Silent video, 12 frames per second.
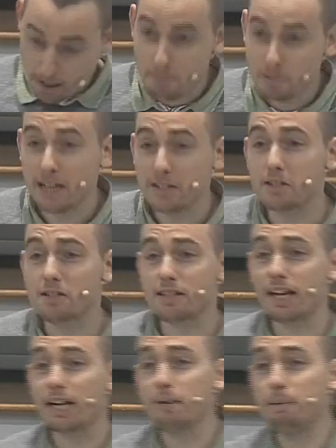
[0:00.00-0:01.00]
But let's just
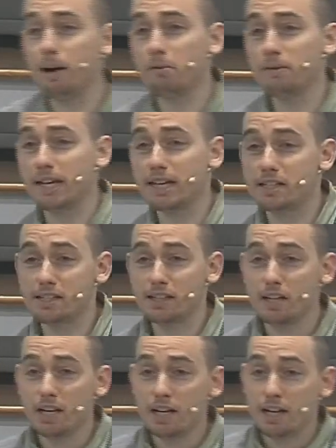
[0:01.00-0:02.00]
think about this
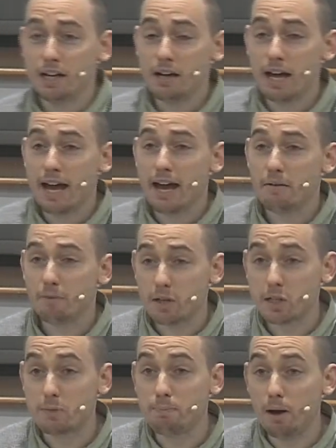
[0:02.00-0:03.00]

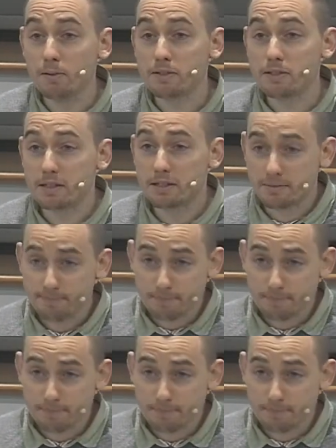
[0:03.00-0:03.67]
response.